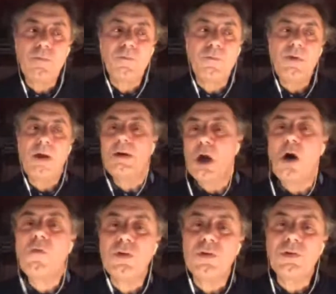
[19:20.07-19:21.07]
very
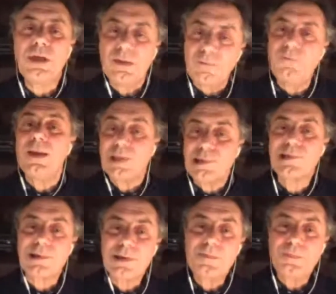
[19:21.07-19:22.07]
often it
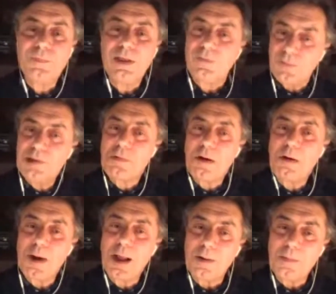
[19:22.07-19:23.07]
fits very
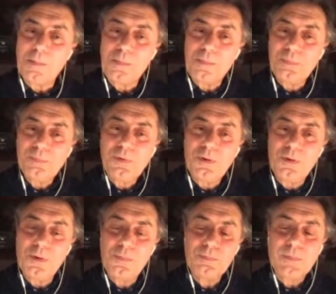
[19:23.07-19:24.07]
well, you know.